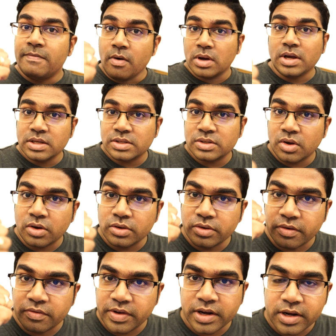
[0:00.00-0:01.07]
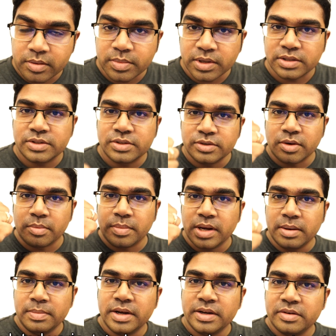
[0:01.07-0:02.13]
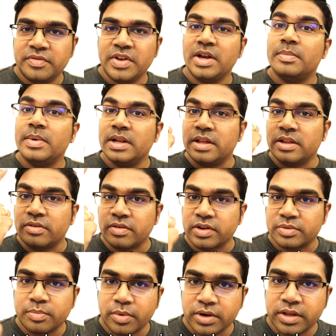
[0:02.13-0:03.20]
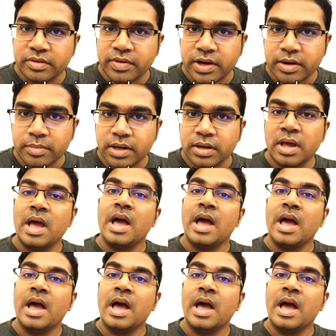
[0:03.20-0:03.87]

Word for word: focus on your variables, your manipulated variable and your responding variable.